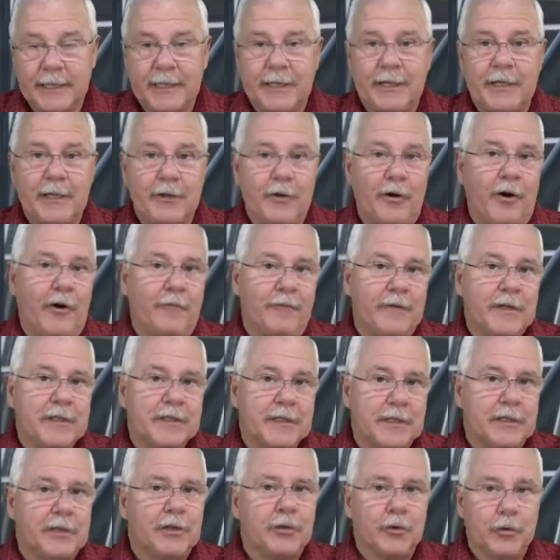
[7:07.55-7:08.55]
then
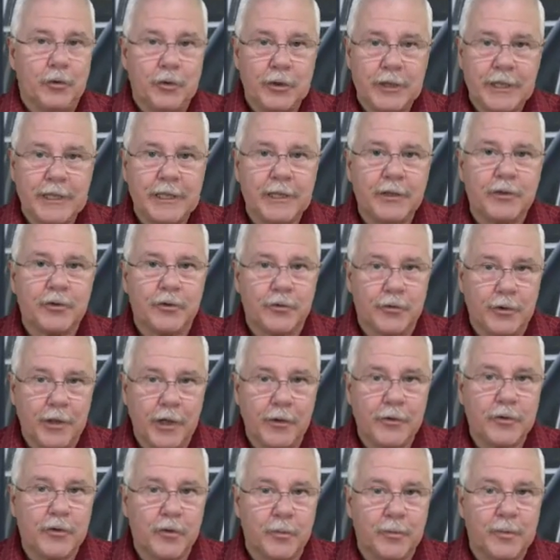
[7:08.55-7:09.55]
obviously you need to
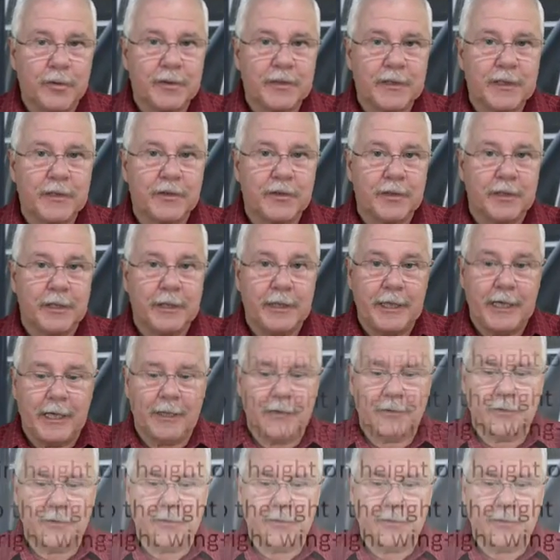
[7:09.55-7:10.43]
know your position and how to